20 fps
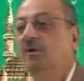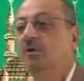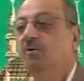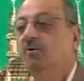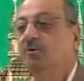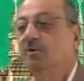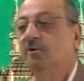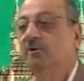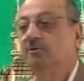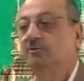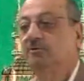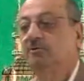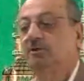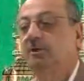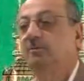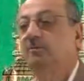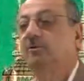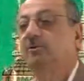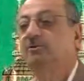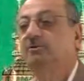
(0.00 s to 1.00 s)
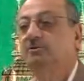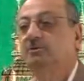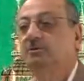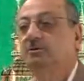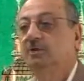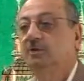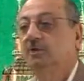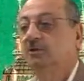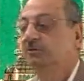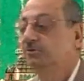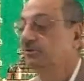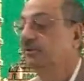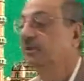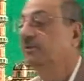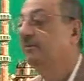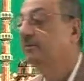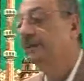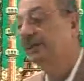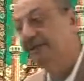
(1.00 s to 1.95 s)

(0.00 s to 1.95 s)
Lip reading: were to suppose to give an